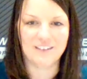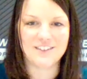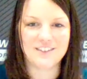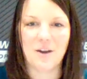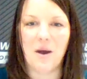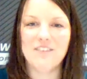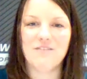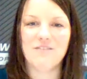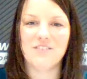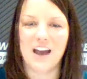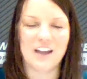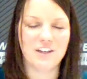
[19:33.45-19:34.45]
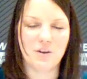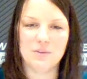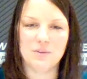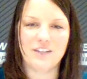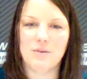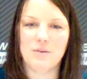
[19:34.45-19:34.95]
So I don't
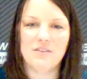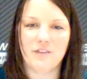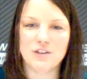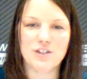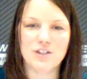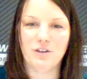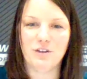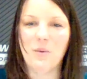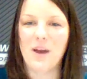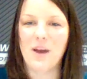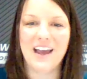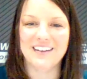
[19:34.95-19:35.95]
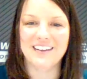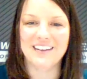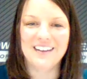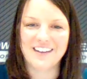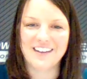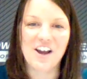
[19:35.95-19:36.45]
believe we've ever turned away
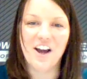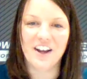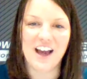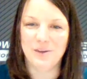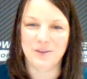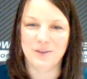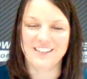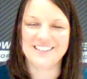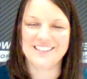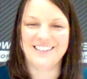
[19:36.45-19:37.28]
non-Iowans.